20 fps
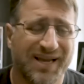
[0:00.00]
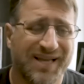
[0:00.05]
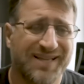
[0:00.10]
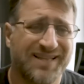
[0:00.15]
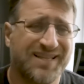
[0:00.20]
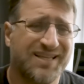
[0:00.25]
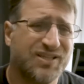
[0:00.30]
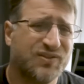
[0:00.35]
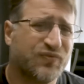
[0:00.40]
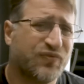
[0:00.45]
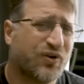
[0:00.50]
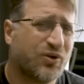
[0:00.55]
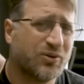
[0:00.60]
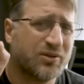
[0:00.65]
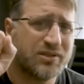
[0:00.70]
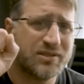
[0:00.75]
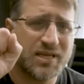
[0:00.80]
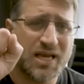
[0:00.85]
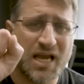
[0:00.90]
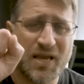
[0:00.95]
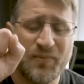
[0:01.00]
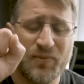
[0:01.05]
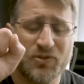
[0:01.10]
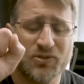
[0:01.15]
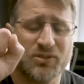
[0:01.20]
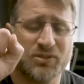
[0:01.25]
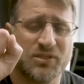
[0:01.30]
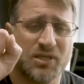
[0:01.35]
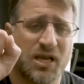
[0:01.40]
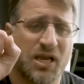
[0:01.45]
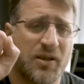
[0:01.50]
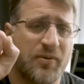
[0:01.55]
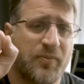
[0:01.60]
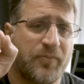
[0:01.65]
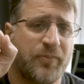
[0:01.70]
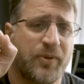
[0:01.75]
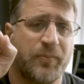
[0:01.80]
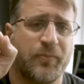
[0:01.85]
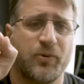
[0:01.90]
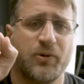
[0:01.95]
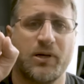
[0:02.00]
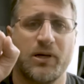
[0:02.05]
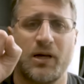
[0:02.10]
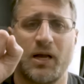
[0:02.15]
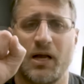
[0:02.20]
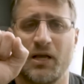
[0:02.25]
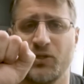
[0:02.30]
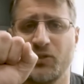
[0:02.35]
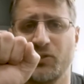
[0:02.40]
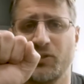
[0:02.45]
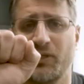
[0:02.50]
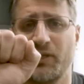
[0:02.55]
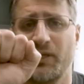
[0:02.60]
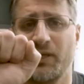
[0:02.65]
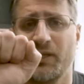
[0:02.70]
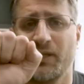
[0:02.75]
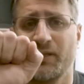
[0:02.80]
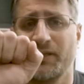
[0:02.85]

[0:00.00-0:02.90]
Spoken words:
This from time to time, people can actually,